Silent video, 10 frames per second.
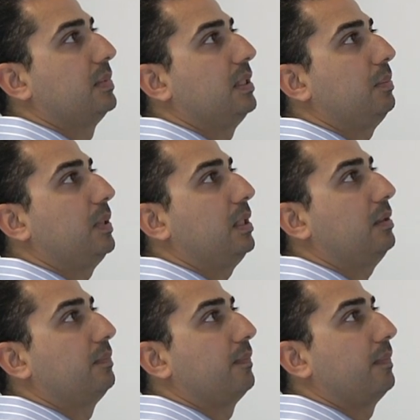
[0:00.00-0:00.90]

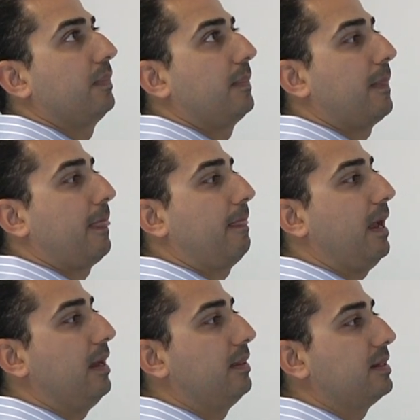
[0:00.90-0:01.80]
DP,
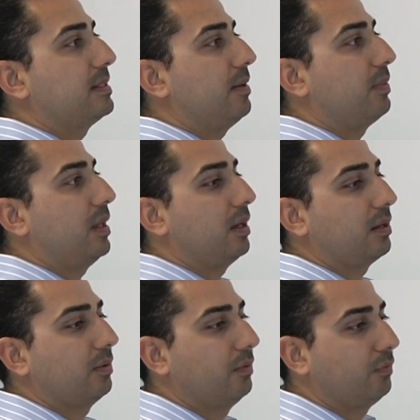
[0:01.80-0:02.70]
and the same
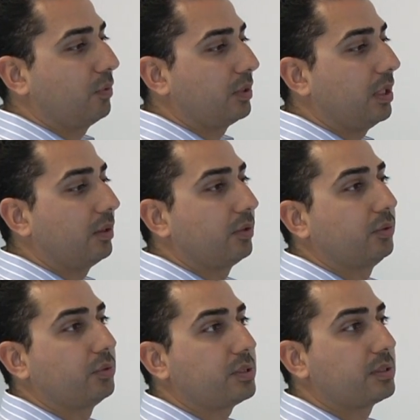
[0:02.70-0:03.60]
thing for the other
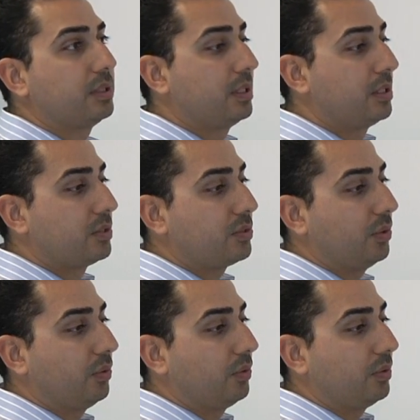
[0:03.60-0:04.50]
nodes.
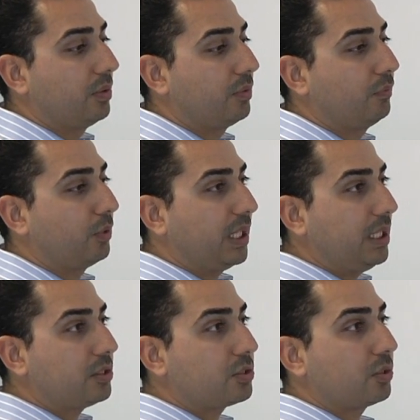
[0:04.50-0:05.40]
So for
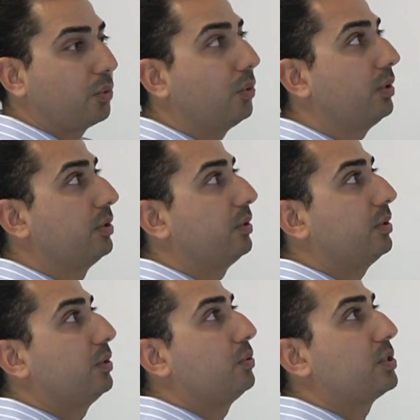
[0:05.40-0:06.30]
each
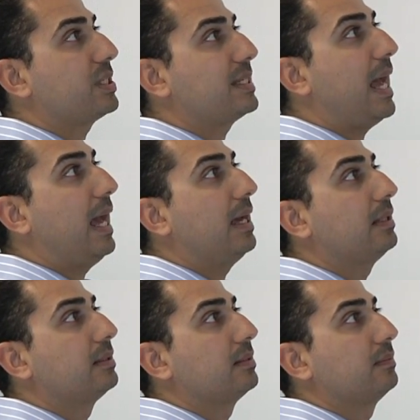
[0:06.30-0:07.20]
corner, you just
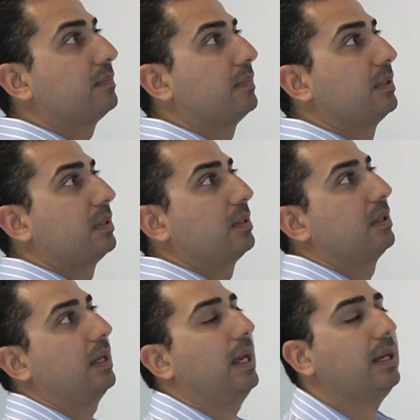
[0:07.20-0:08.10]
add
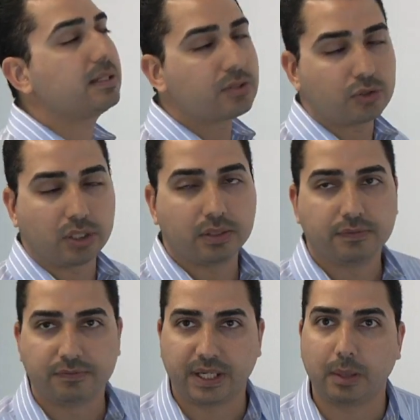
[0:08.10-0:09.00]

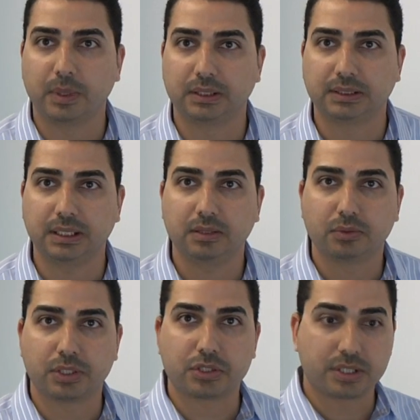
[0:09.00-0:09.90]
extra variability,
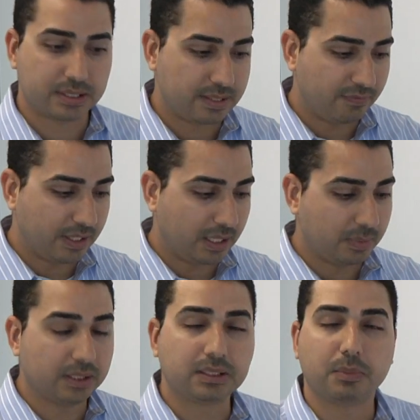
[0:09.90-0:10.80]
which is the
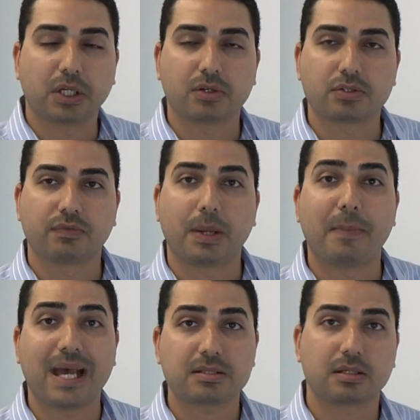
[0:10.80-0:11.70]
variability because of the
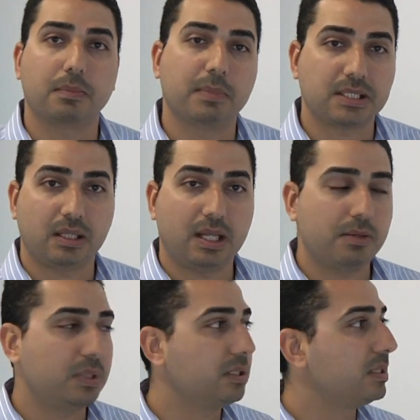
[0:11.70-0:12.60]
mask
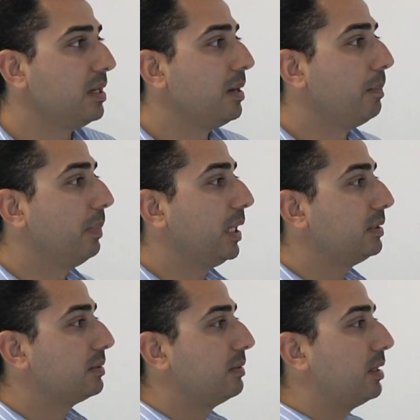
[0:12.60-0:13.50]
misalignment,
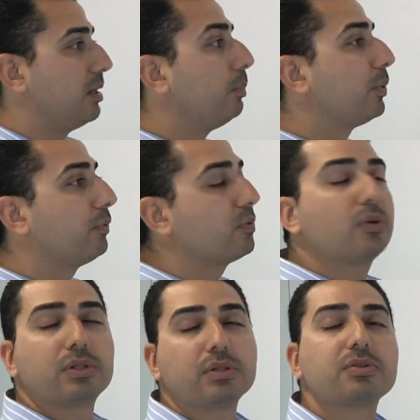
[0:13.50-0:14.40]
but the number of
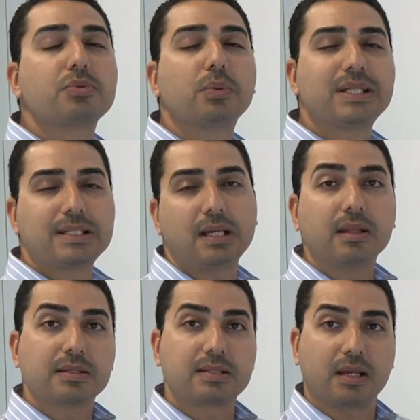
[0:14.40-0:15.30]
corners will
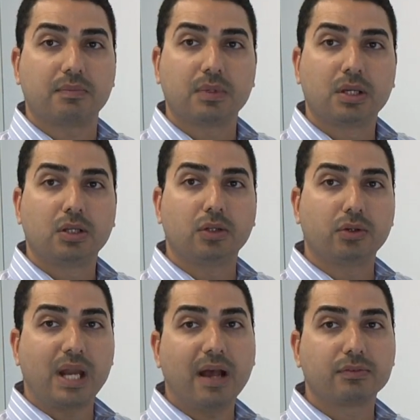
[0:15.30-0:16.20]
stay the same. You
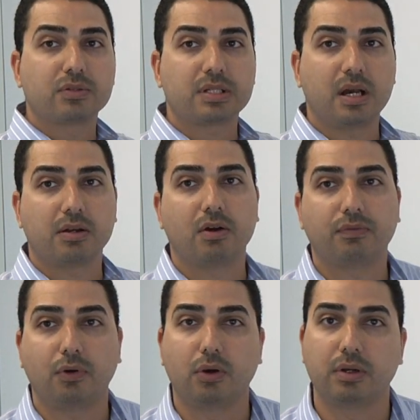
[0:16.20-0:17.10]
don't have to sign
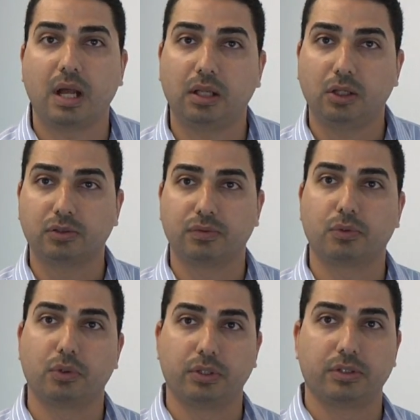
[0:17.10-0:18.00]
off on a lot
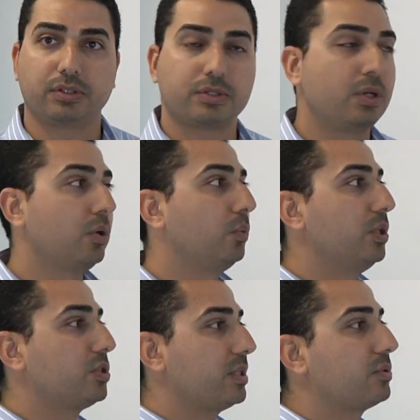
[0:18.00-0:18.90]
of corners.
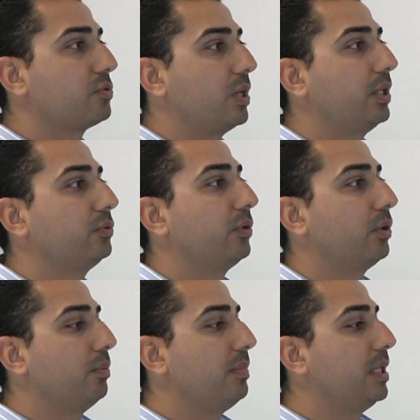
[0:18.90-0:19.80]
We just try to
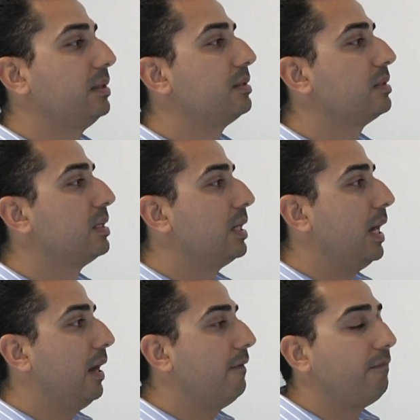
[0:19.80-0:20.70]
recommend
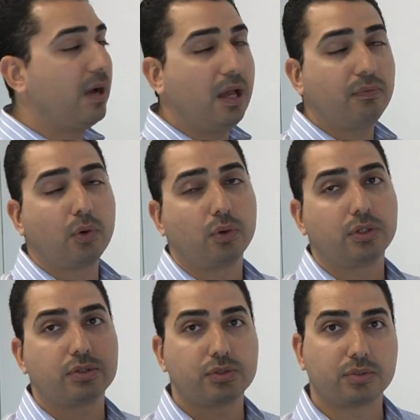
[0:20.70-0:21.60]
five
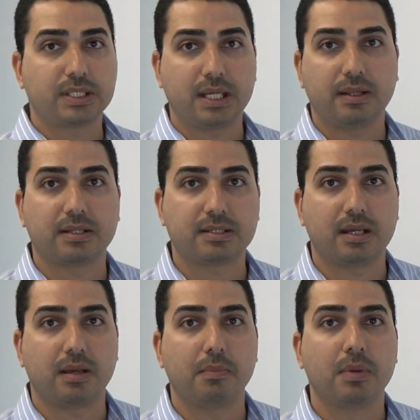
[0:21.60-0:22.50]
corners to stay the
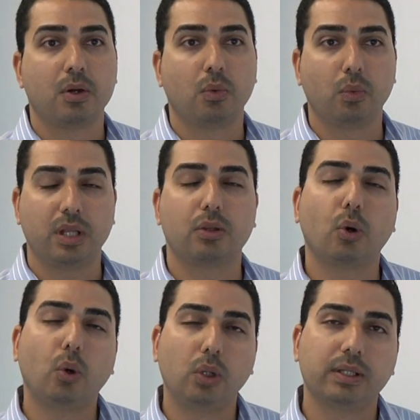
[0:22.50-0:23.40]
same
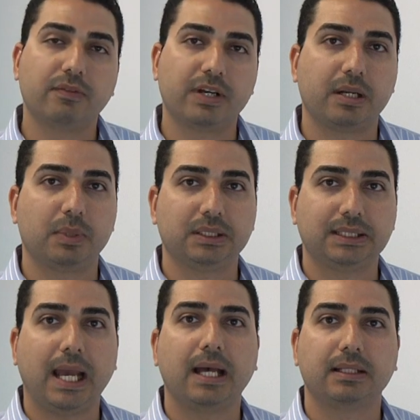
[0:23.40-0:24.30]
with all the
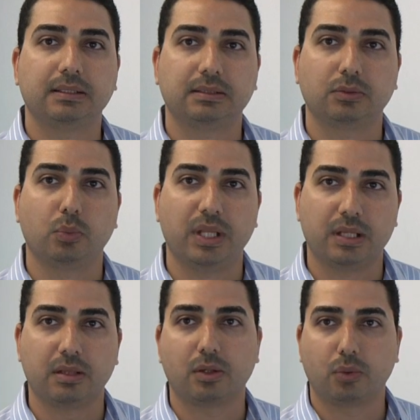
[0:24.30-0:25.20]
variability added
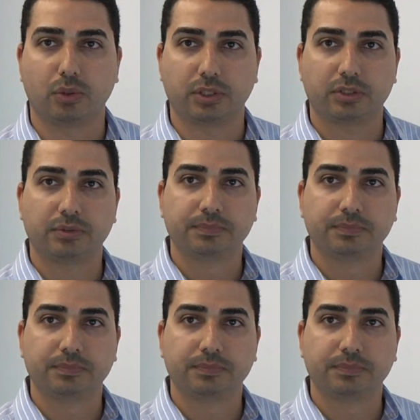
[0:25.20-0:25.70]
within the corner.